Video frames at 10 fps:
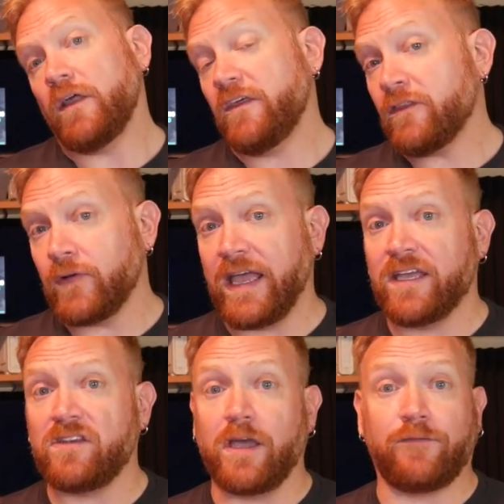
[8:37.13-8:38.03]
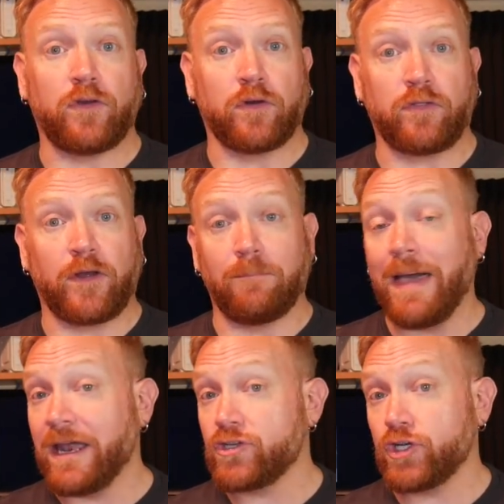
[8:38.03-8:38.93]
On the other hand, if you're their
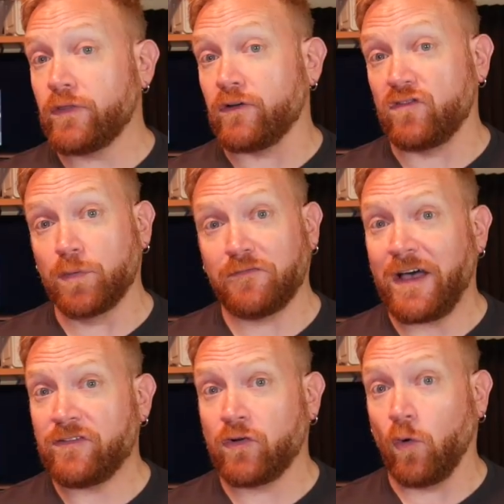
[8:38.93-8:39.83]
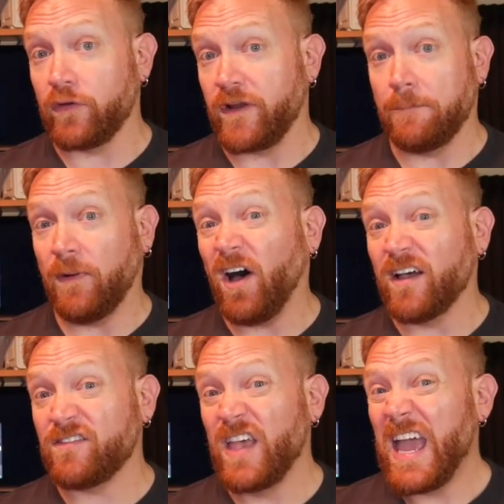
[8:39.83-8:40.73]
manager, their supervisor, or their
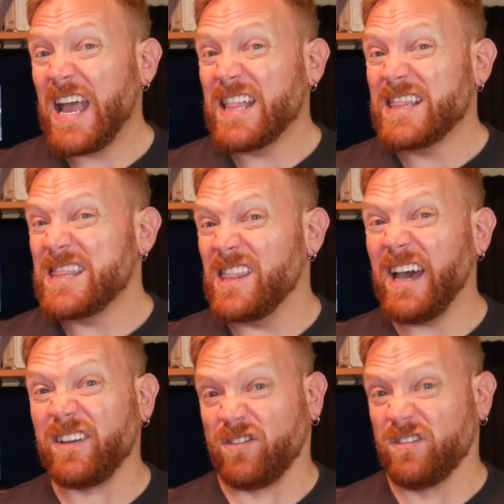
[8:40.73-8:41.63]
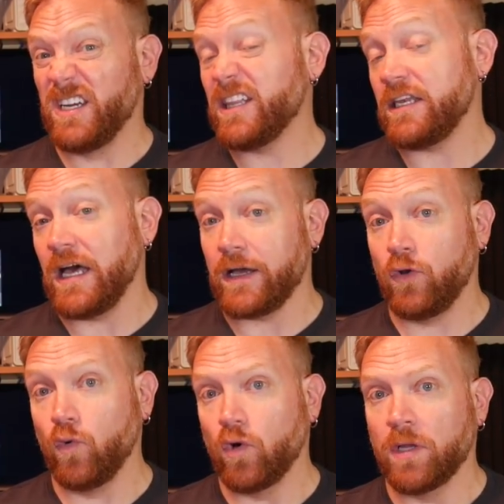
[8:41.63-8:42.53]
boss, that is really not
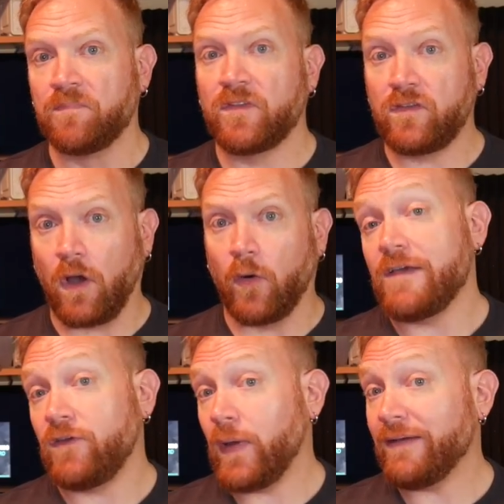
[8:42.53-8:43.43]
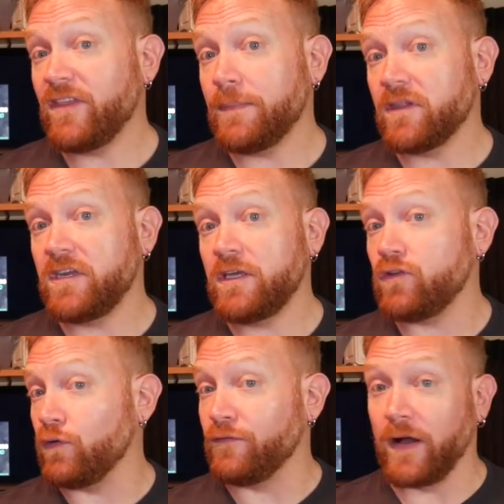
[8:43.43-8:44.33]
cool. So, if you have the ability
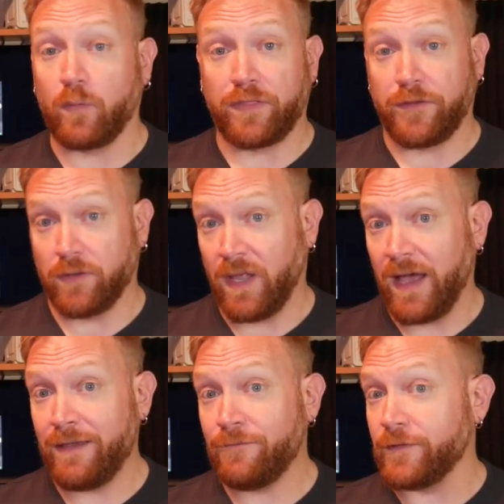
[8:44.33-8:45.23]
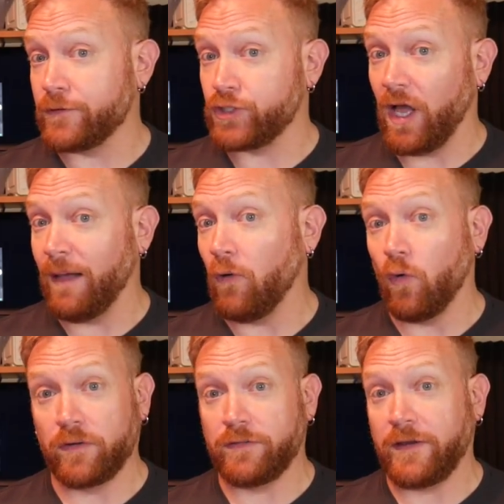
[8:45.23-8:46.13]
to fuck with their life, their job,
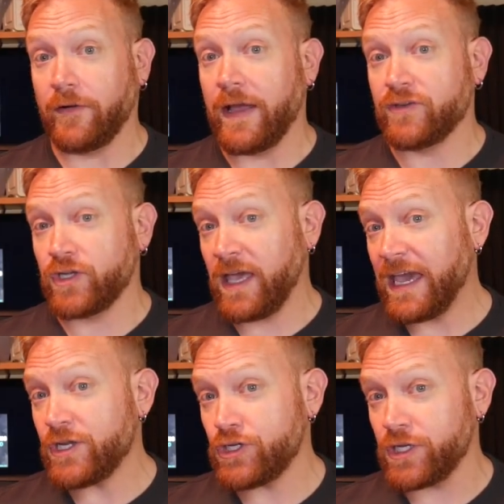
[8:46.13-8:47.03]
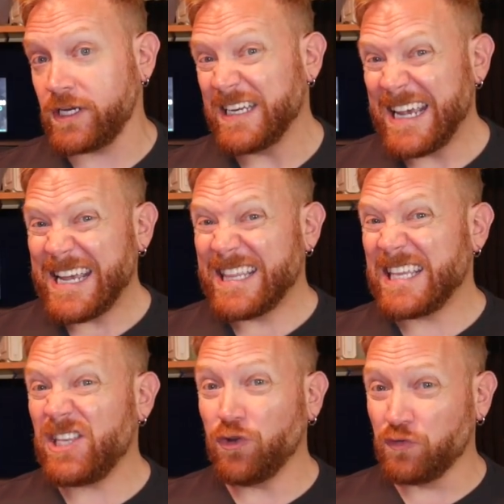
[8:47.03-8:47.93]
or their education,
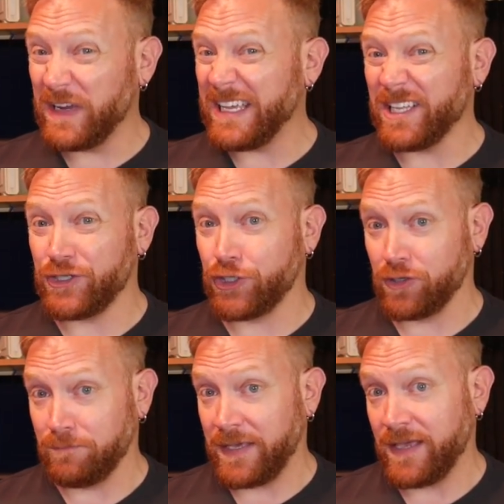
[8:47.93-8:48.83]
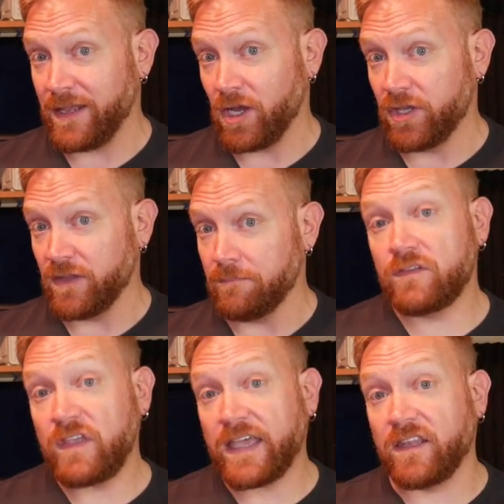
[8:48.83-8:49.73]
then you really shouldn't be hitting on them.
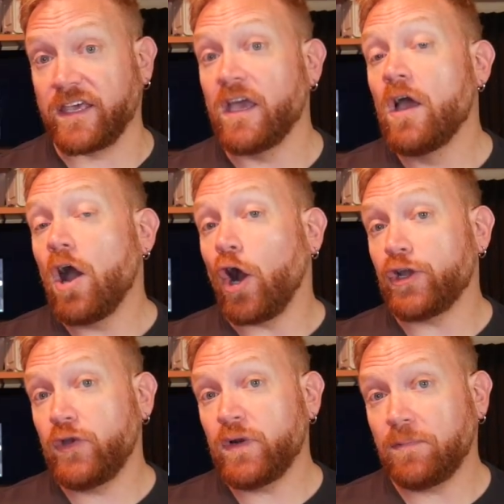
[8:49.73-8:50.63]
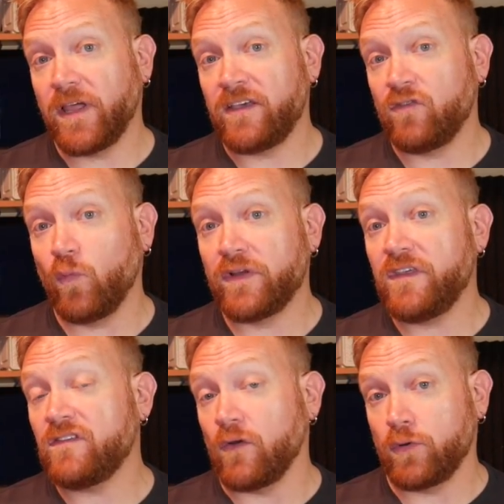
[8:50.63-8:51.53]
Secondly, are you in a place where
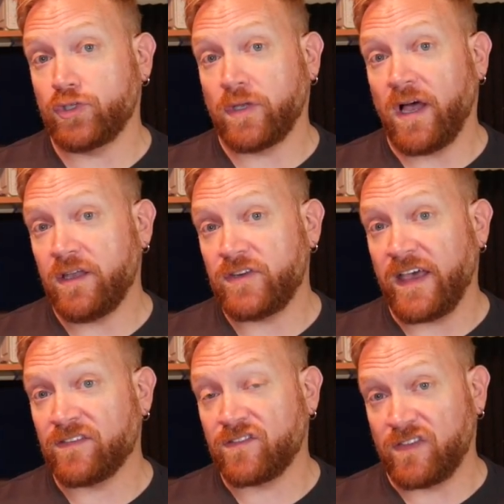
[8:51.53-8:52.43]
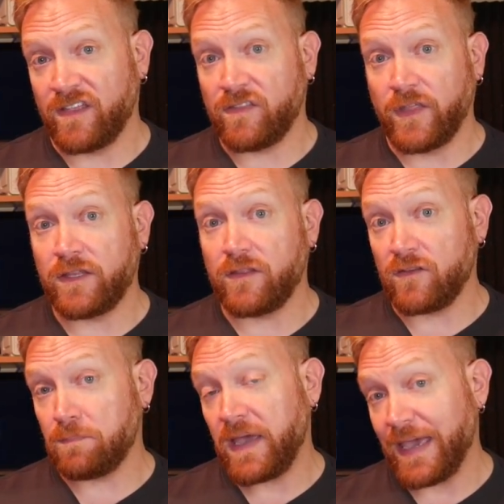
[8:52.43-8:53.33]
the social context says that
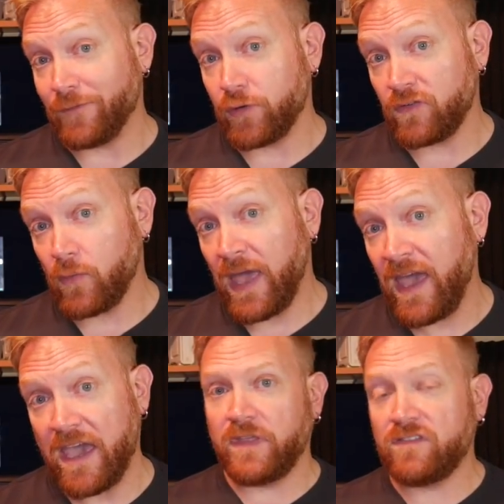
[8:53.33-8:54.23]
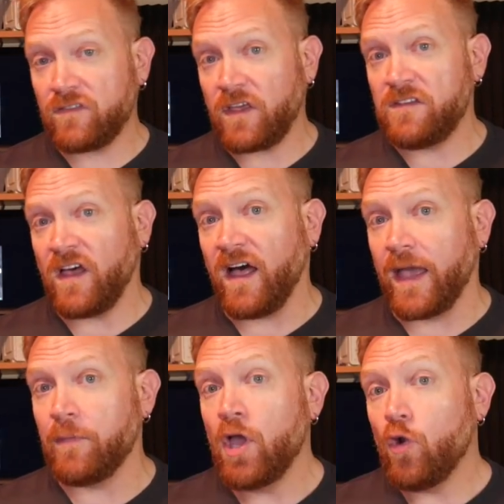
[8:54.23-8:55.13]
this behavior is okay? Is this a
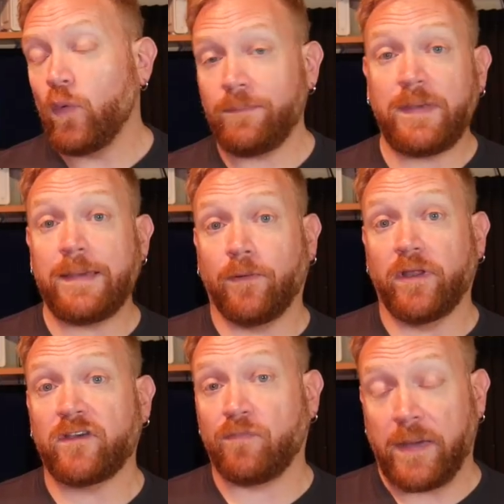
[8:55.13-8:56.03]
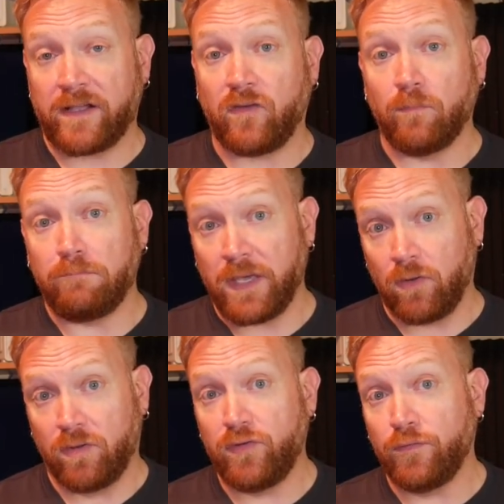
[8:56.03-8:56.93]
time when people expect to
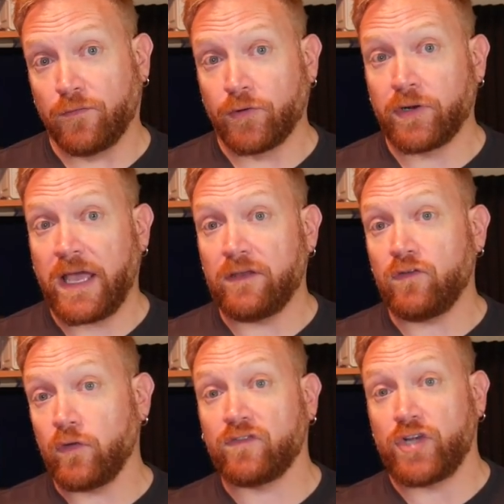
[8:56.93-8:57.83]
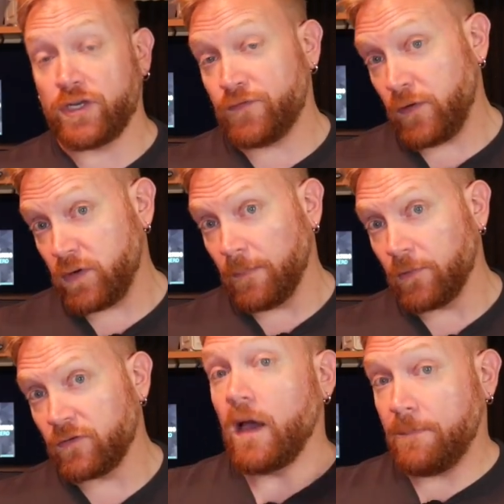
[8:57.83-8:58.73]
mingle, to flirt, and to exchange phone numbers?